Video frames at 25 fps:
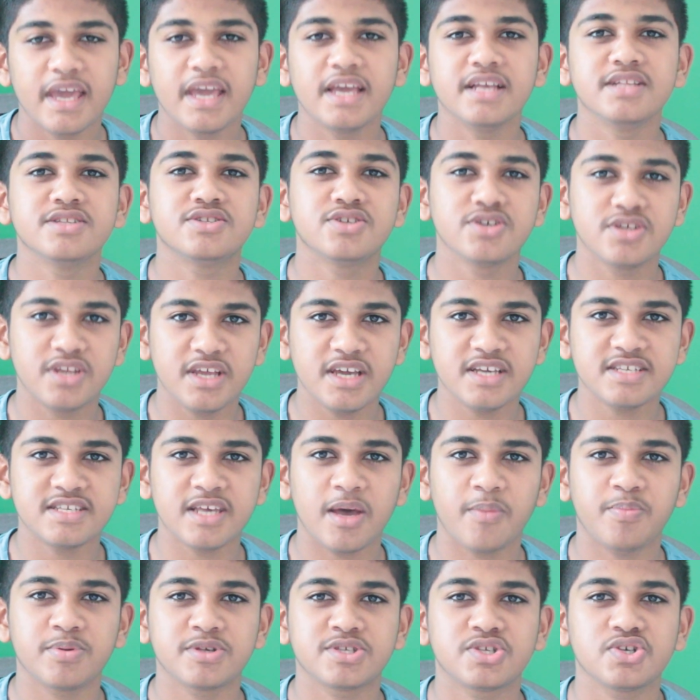In today's
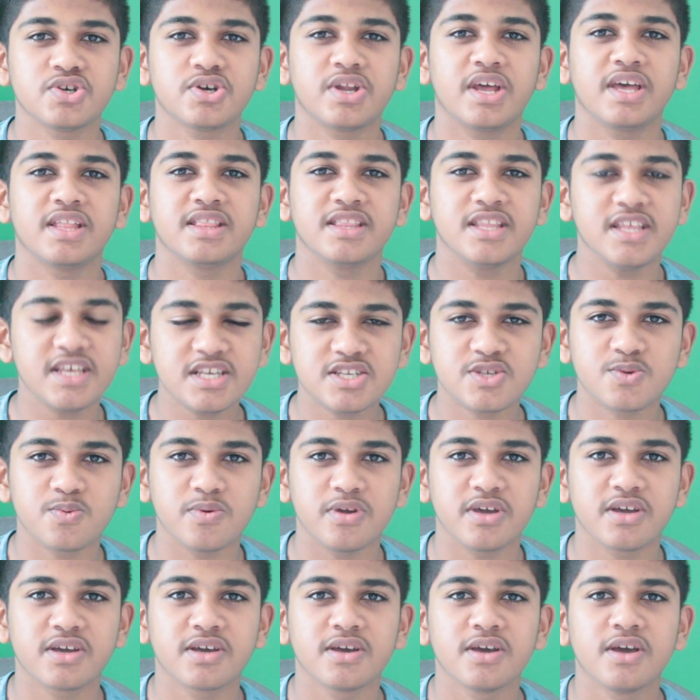episode and this
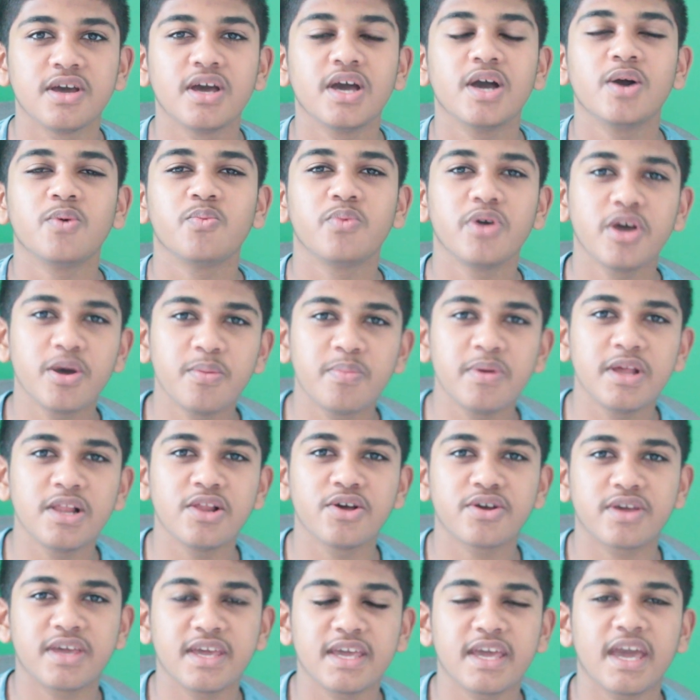week, we'll be
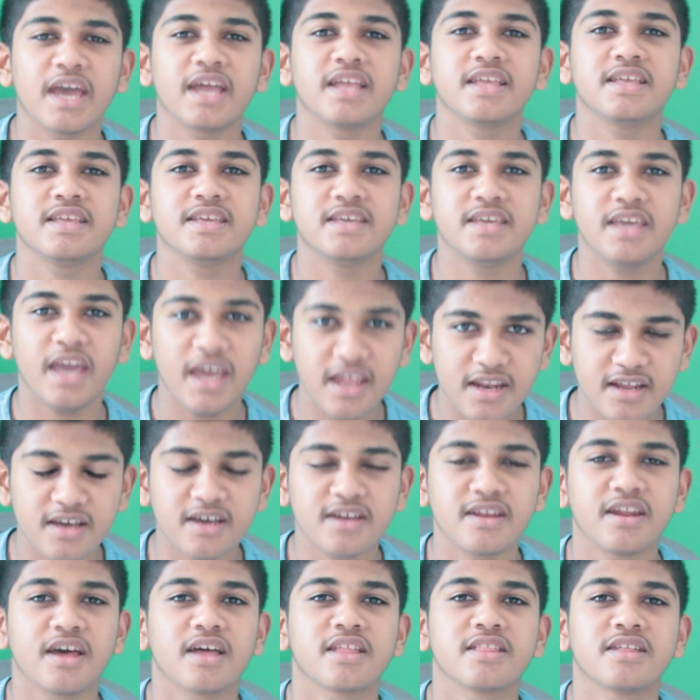looking at yet
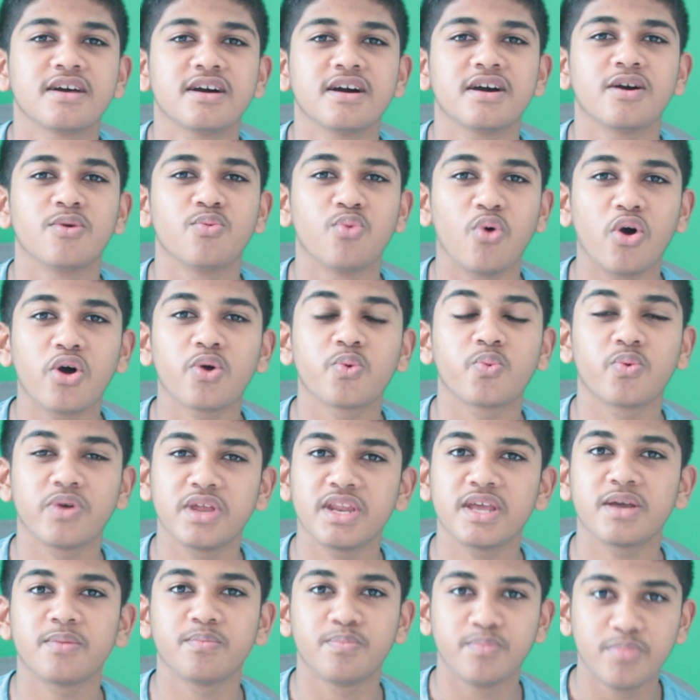another
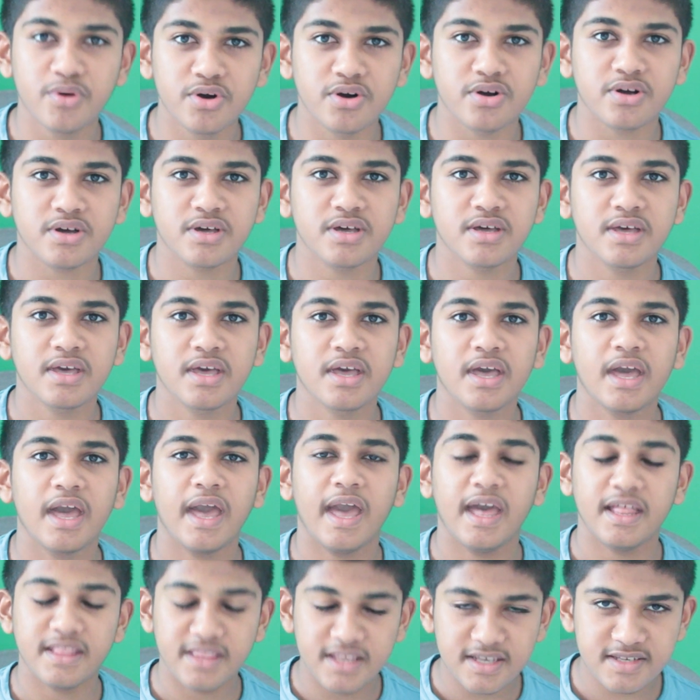award-winning book,
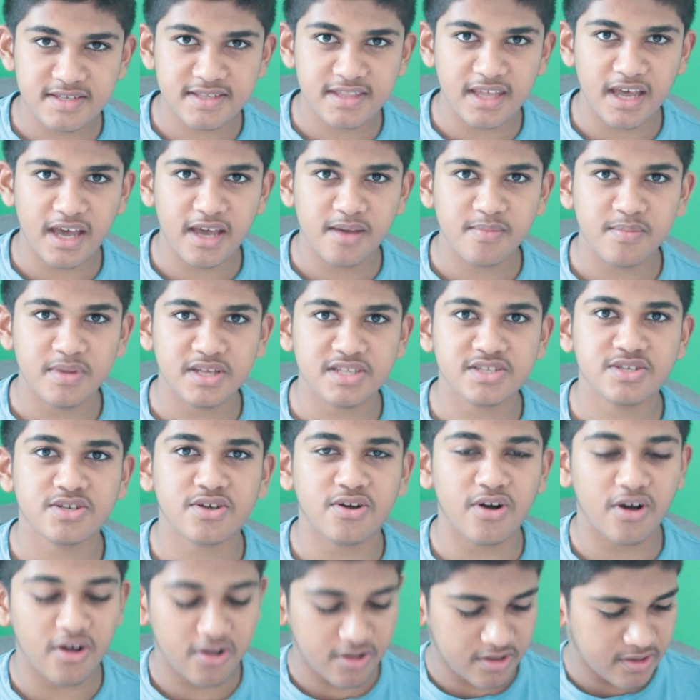and this time it's
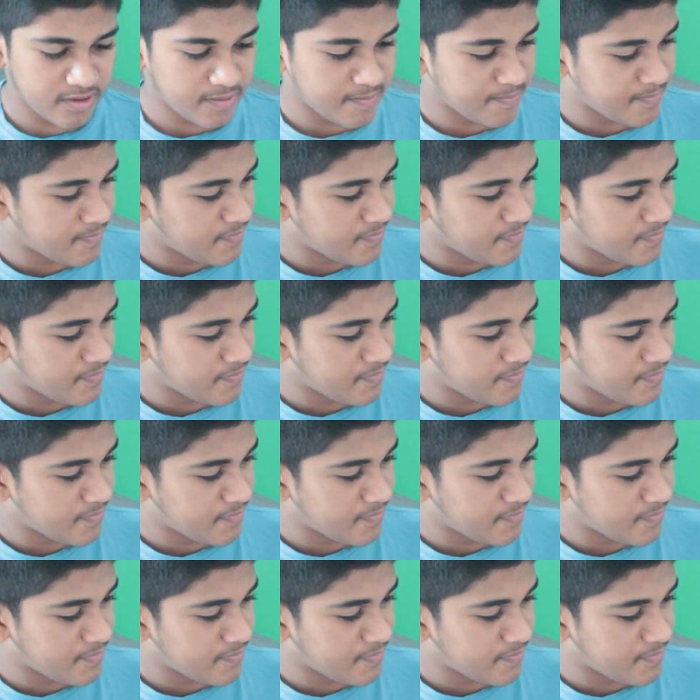called